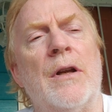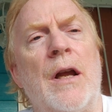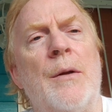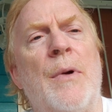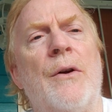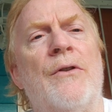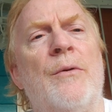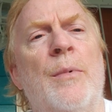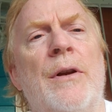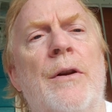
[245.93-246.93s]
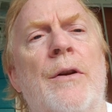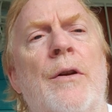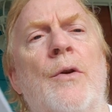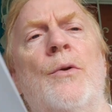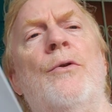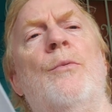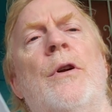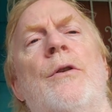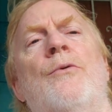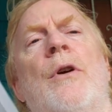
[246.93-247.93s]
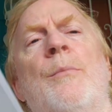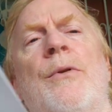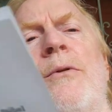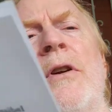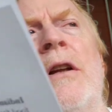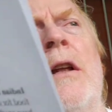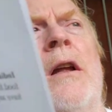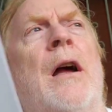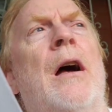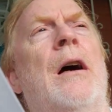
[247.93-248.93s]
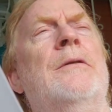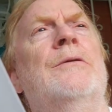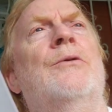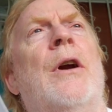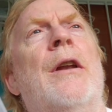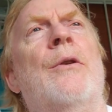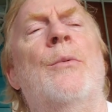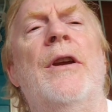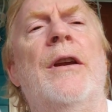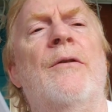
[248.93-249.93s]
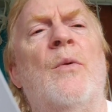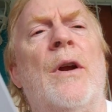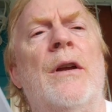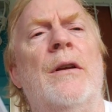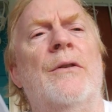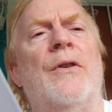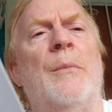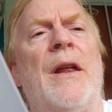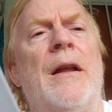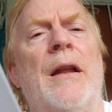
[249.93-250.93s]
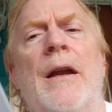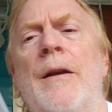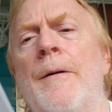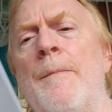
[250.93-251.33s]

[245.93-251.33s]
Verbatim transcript: Uh, mountains have been in the news where Trump's uh, trying to re-give away some of that land